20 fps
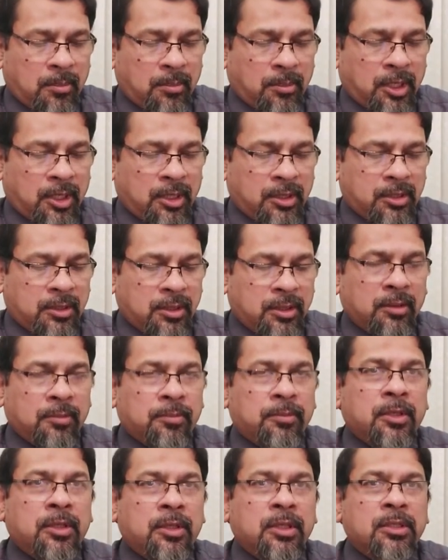But
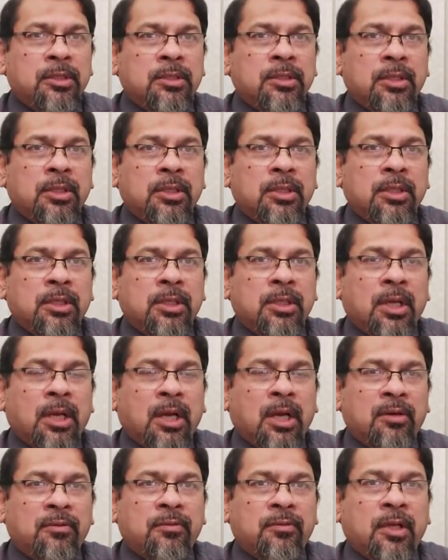if it is in the
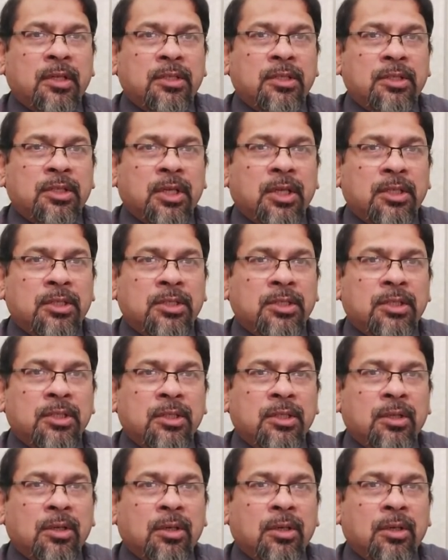advanced stage,